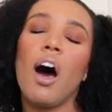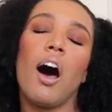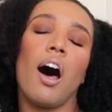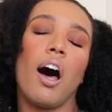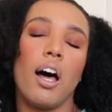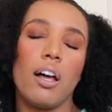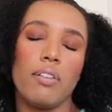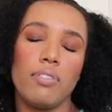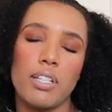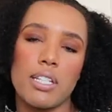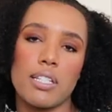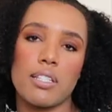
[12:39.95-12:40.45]

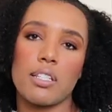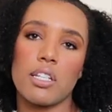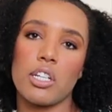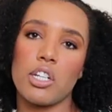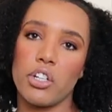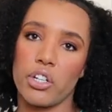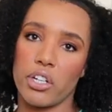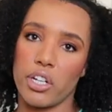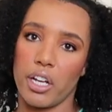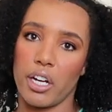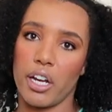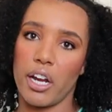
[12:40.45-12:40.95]
obviously
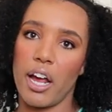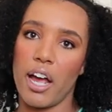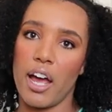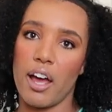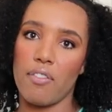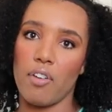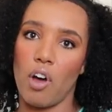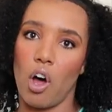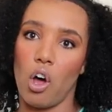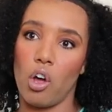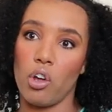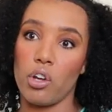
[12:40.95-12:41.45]
you're gonna
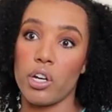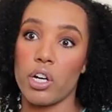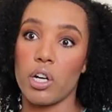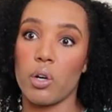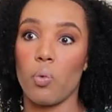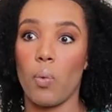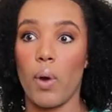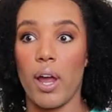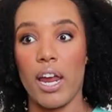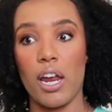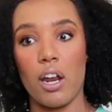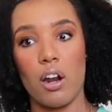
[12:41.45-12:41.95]
have all your
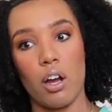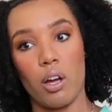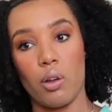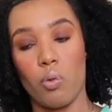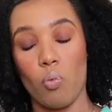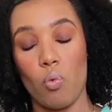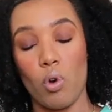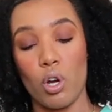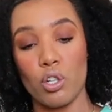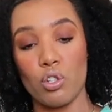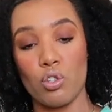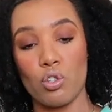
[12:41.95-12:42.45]
weight
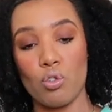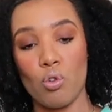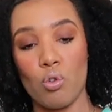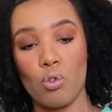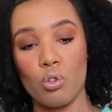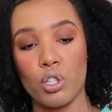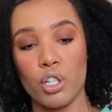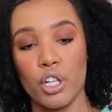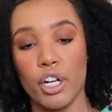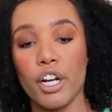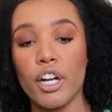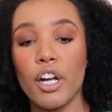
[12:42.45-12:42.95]
on one
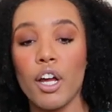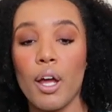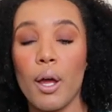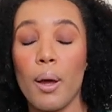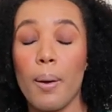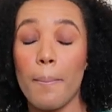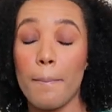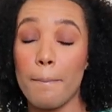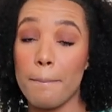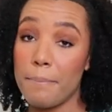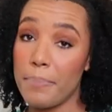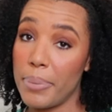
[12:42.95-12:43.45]
shoulder,
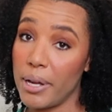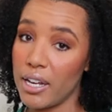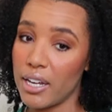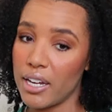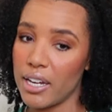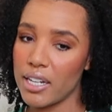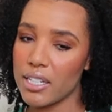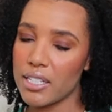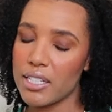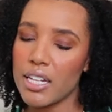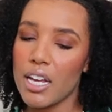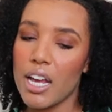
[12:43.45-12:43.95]

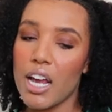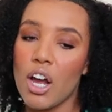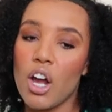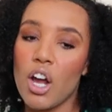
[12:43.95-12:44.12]
but